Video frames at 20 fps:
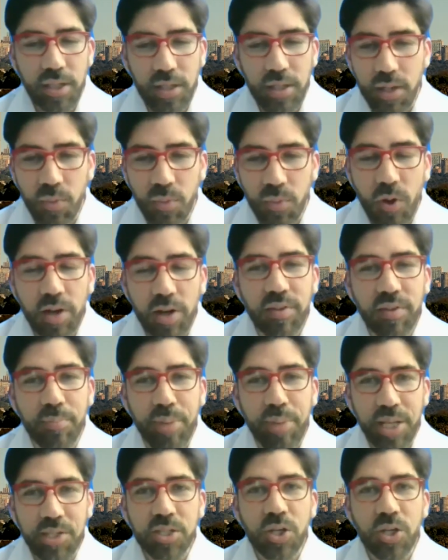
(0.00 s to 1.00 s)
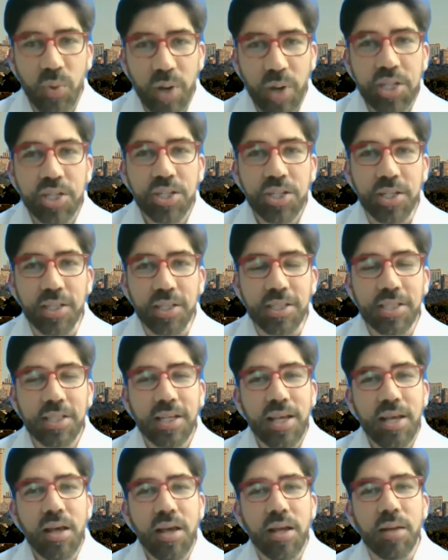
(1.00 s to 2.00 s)
one of the best questions.
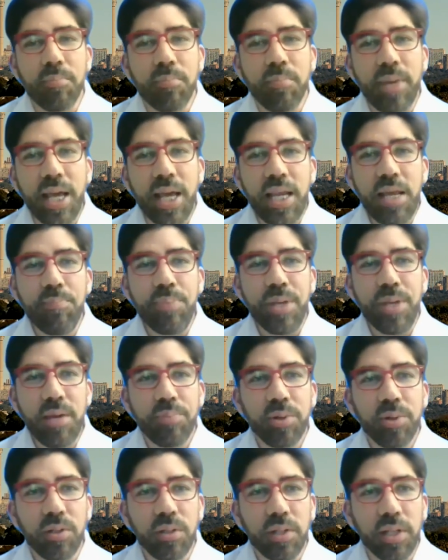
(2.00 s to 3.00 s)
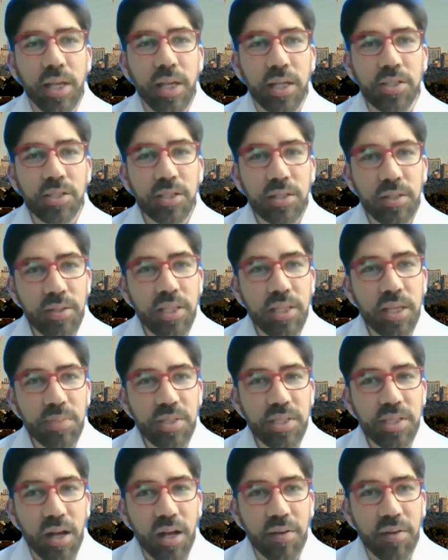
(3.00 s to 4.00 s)
Many people exclude
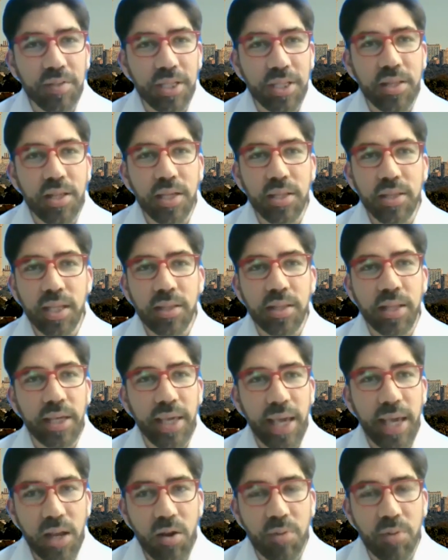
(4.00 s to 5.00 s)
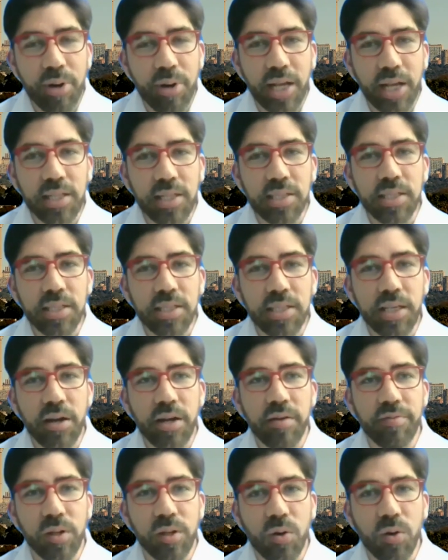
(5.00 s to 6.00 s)
themselves and think that they cannot practice this area
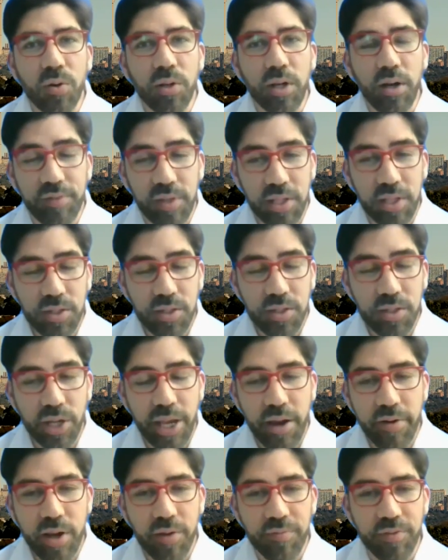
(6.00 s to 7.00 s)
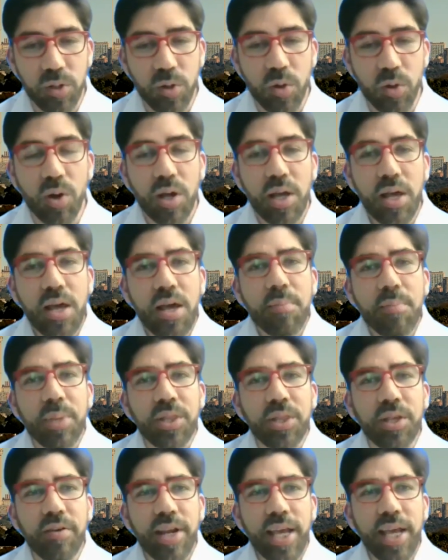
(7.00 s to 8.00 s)
of the law. But
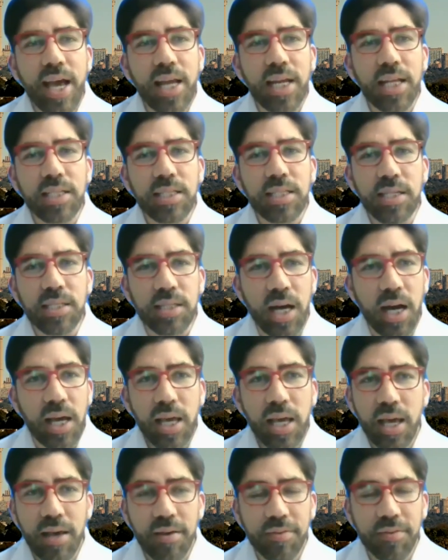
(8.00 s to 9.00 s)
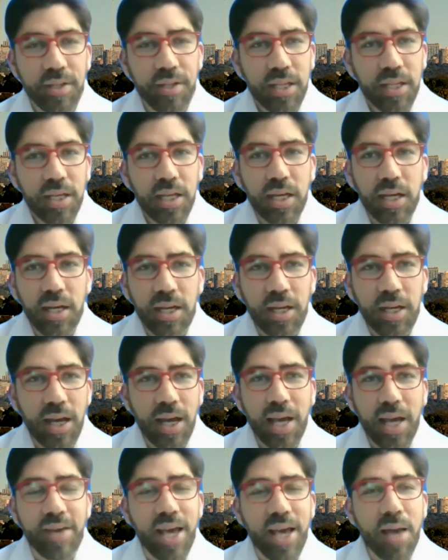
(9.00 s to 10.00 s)
the reality is I have
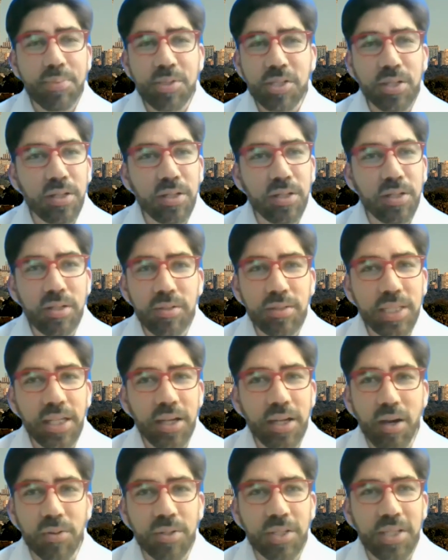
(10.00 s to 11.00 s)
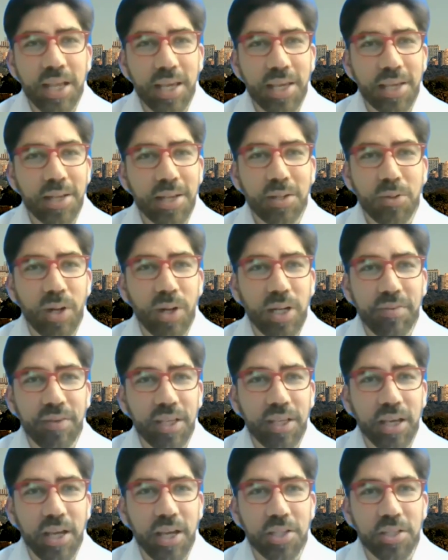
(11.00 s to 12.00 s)
absolutely no tech
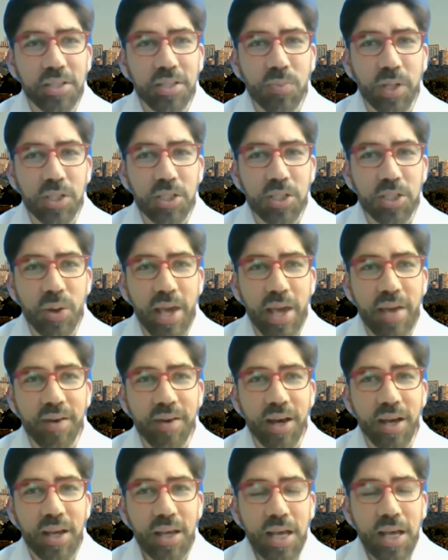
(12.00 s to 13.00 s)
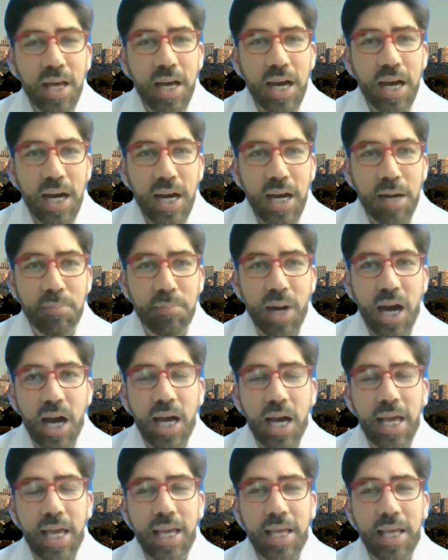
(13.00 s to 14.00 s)
qualifications whatsoever.
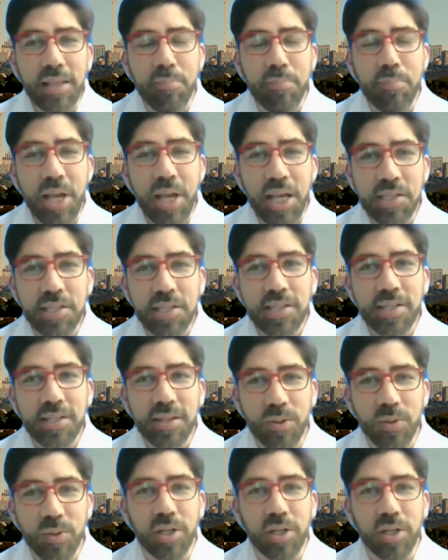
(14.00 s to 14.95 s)
The best or the